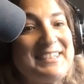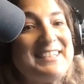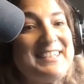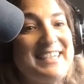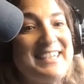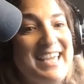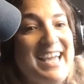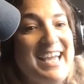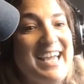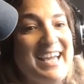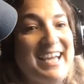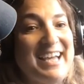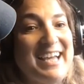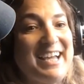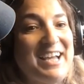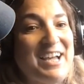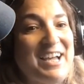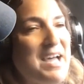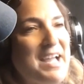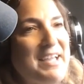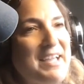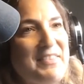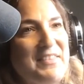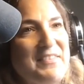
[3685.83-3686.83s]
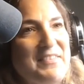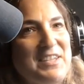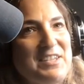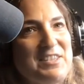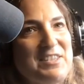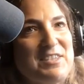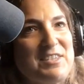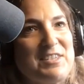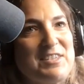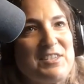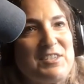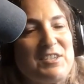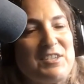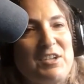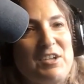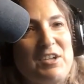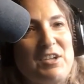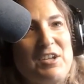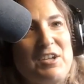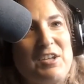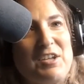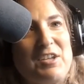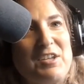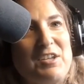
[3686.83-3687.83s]
Yeah, I think that's
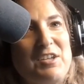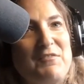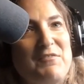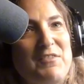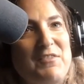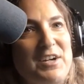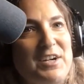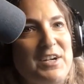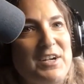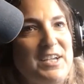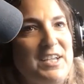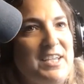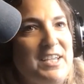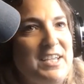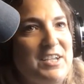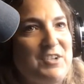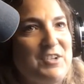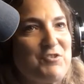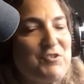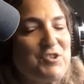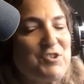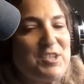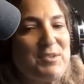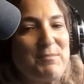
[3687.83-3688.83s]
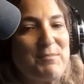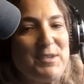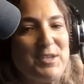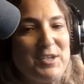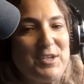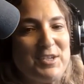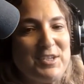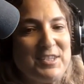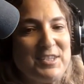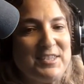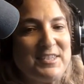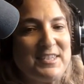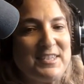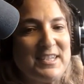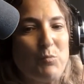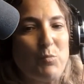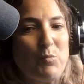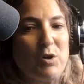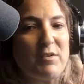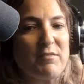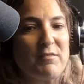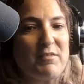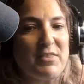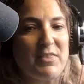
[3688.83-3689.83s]
very interesting because
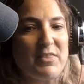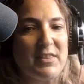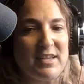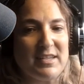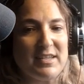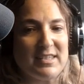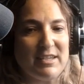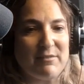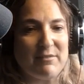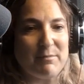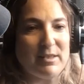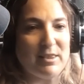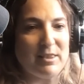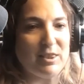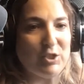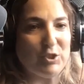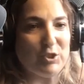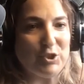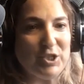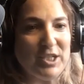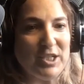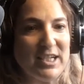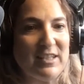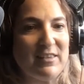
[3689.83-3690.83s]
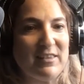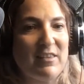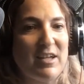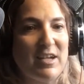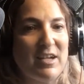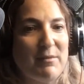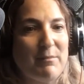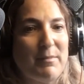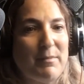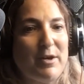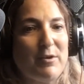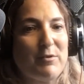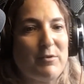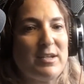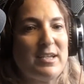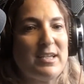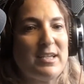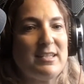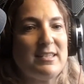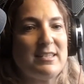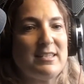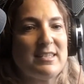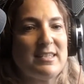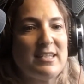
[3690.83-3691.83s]
one of the things I've been learning a lot about
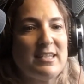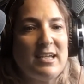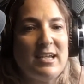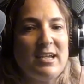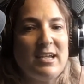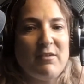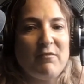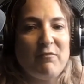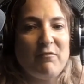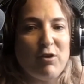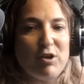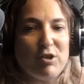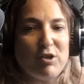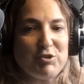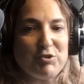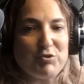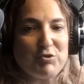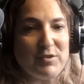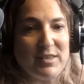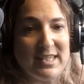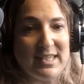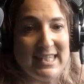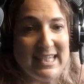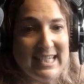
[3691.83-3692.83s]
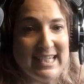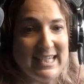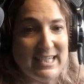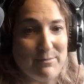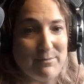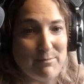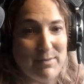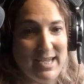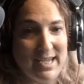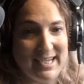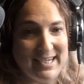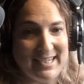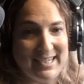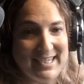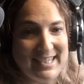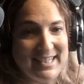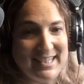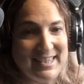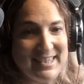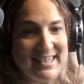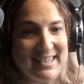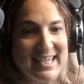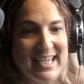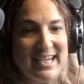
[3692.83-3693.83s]
is fostering this
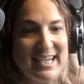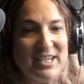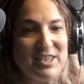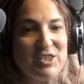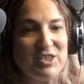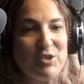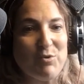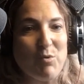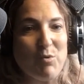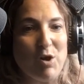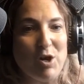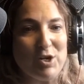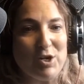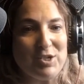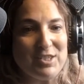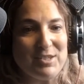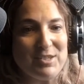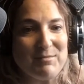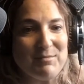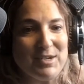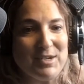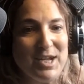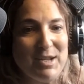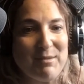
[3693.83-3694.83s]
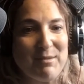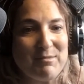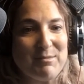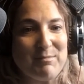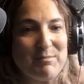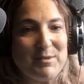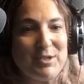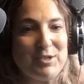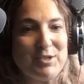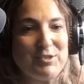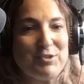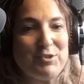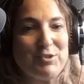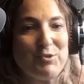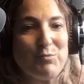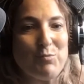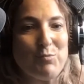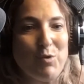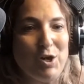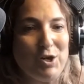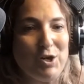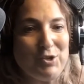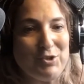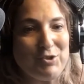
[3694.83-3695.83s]
independence. And it's so hard sometimes because you
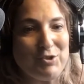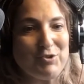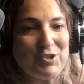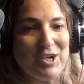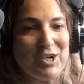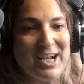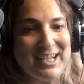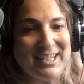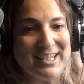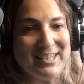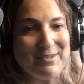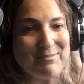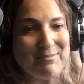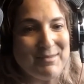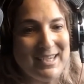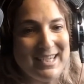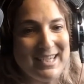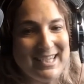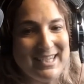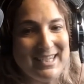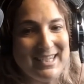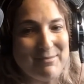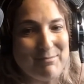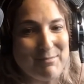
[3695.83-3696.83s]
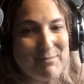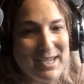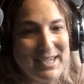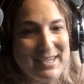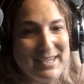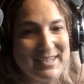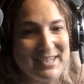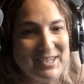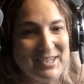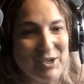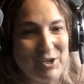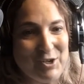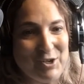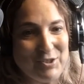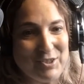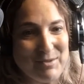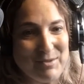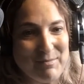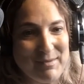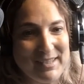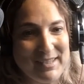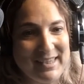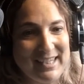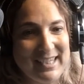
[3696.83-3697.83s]
want your child to be independent
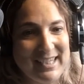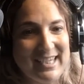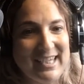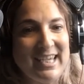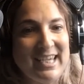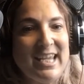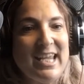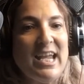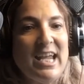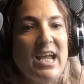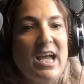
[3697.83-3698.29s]
ultimately,